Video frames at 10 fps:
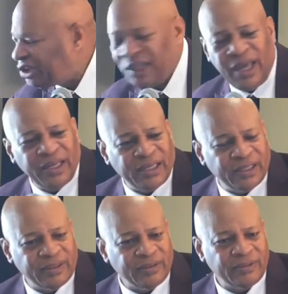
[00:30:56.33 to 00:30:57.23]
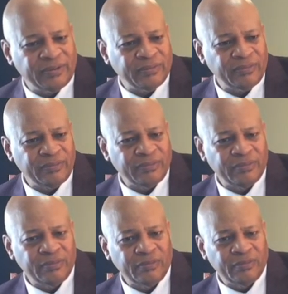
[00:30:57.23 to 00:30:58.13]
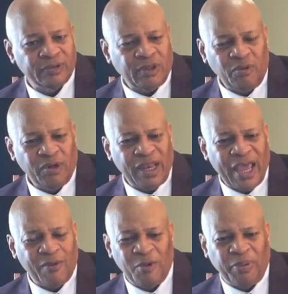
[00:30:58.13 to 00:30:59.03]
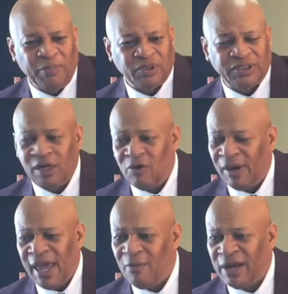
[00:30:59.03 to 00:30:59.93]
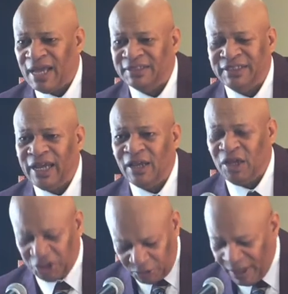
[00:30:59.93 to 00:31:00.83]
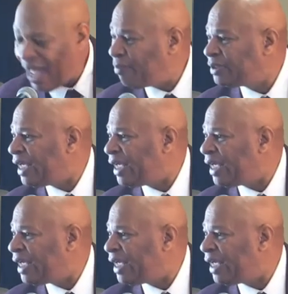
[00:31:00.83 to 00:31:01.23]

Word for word: studying. Don't rely on what people say. Don't rely on what I say. Get your Bibles